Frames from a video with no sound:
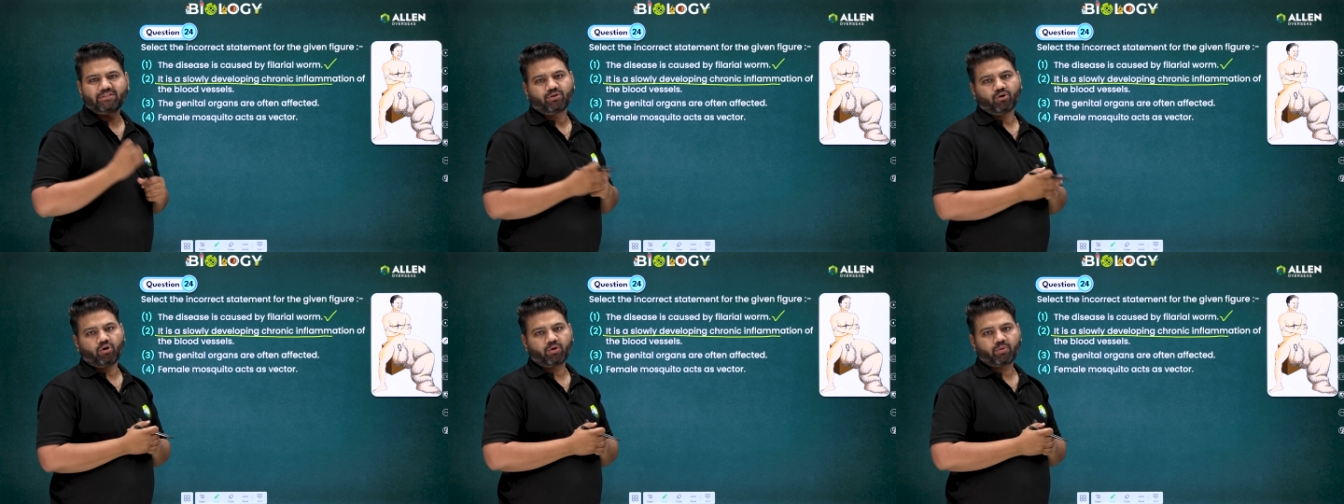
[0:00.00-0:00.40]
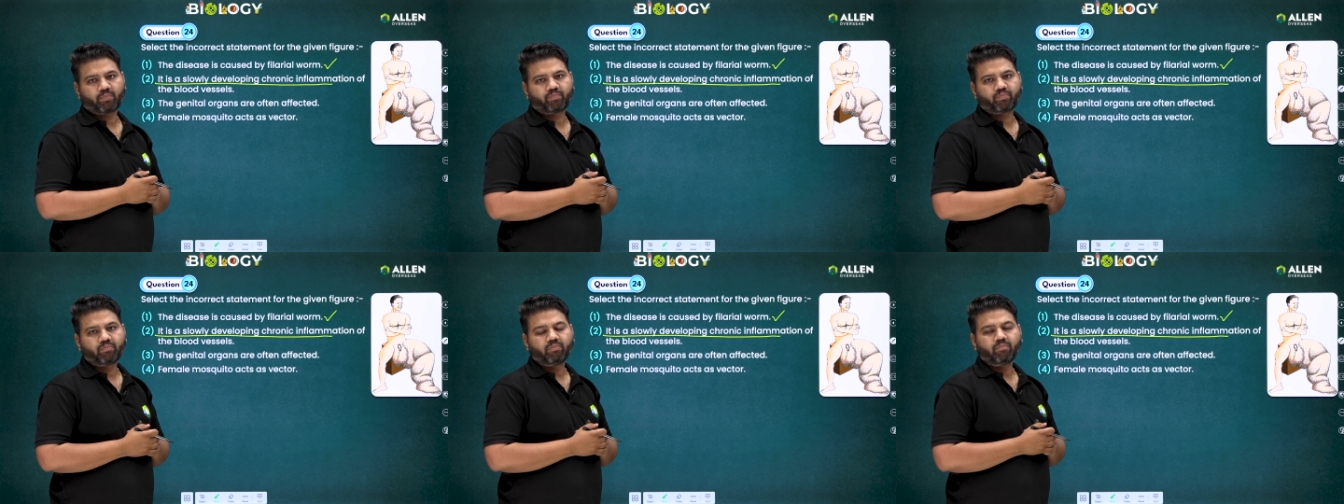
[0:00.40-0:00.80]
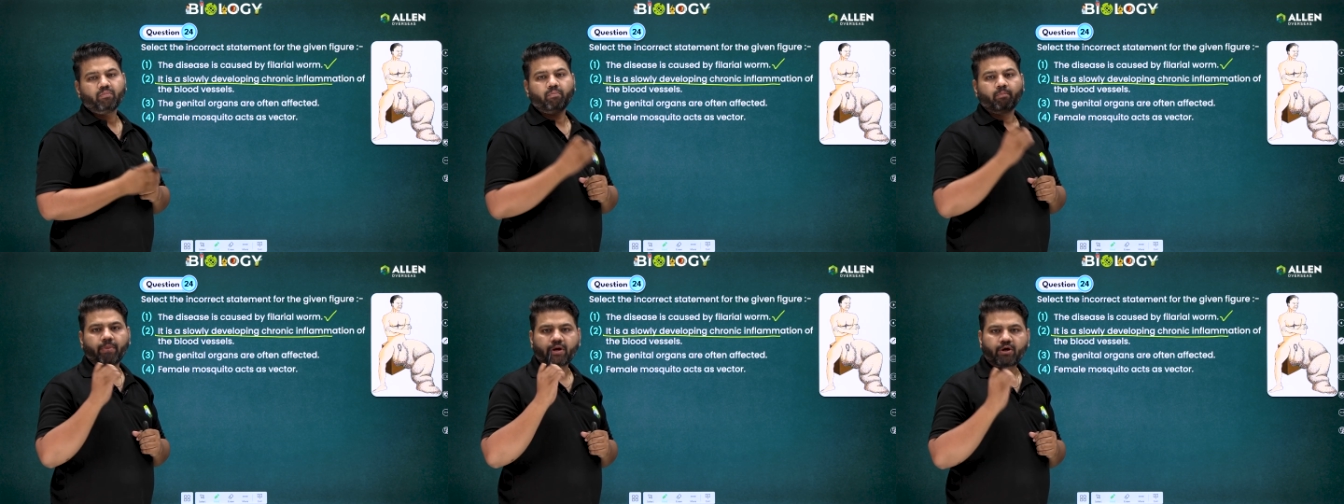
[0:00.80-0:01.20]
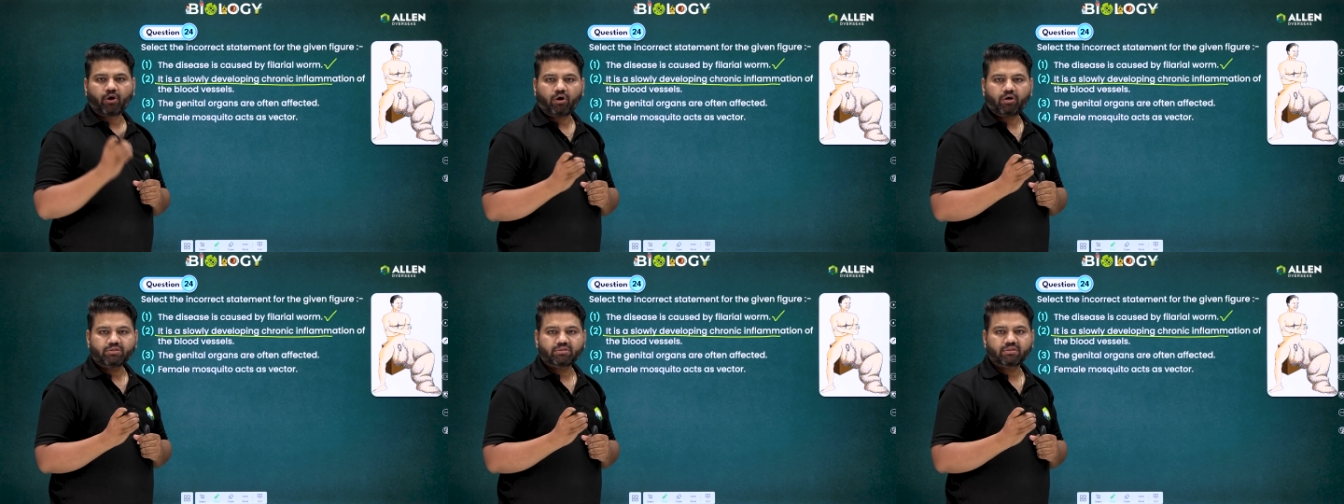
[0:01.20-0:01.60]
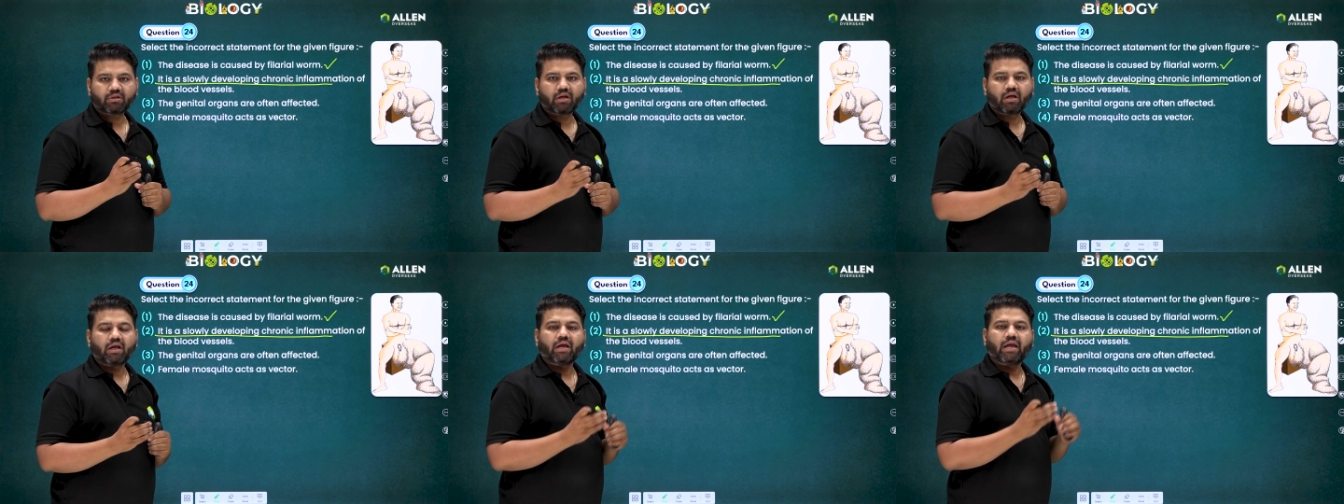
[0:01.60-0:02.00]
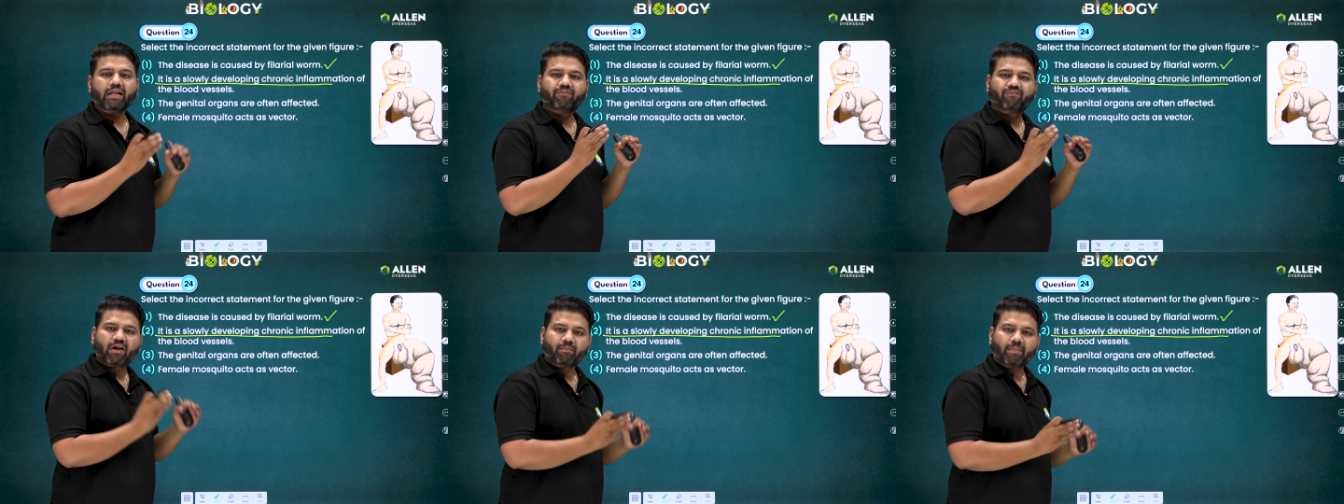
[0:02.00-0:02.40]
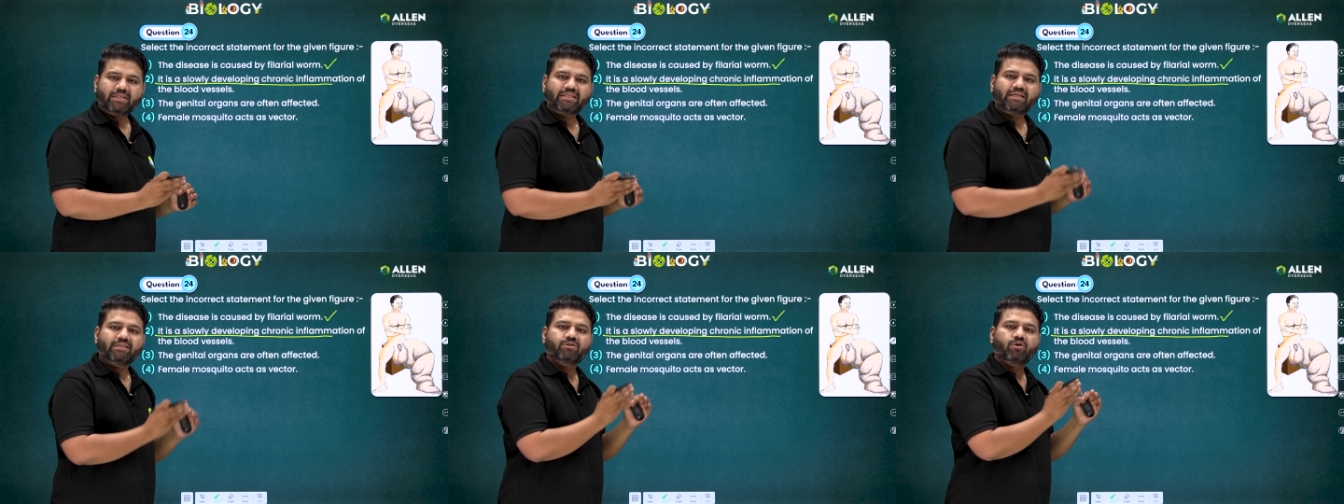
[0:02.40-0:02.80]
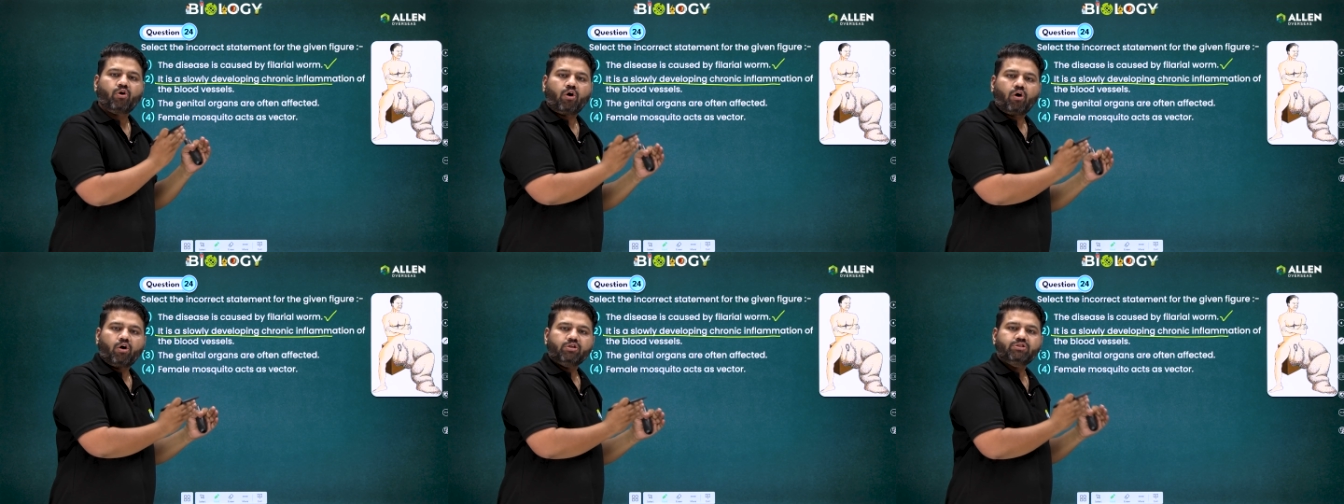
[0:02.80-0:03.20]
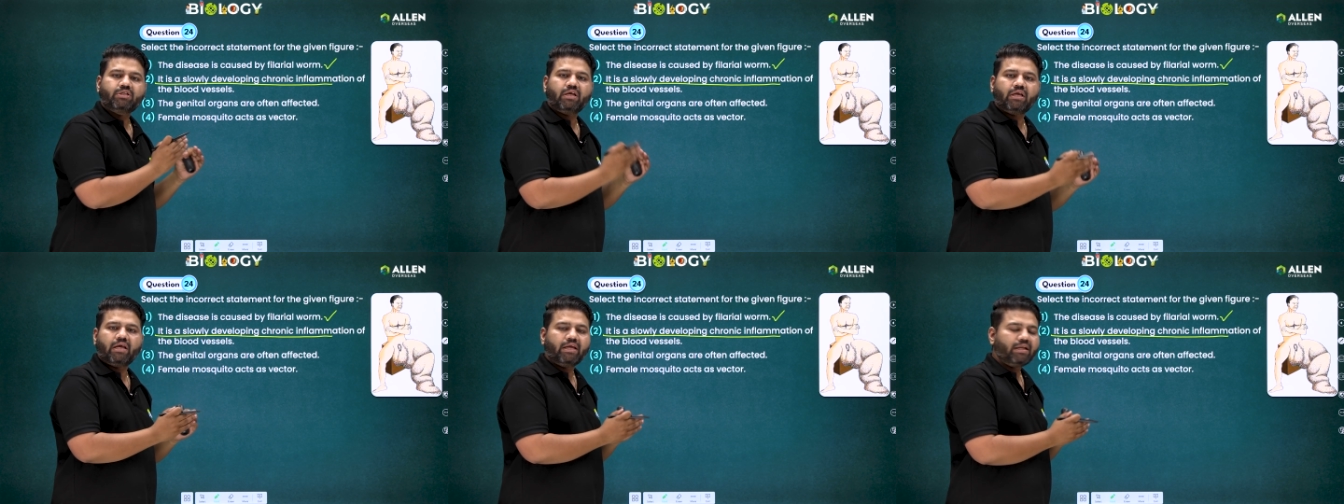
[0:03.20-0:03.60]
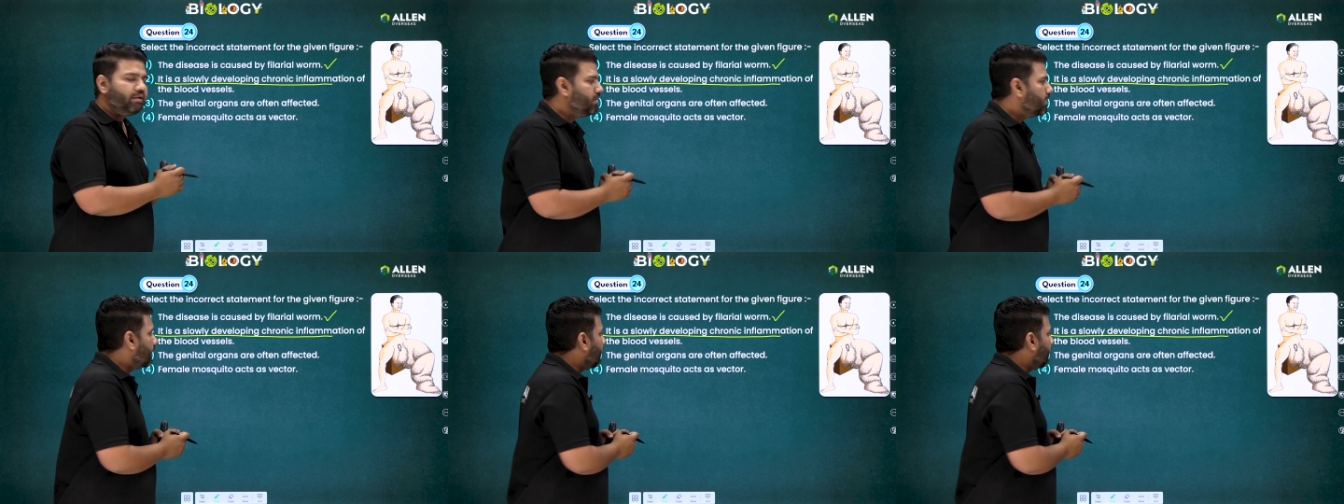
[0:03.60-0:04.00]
is wrong because inflammation is caused in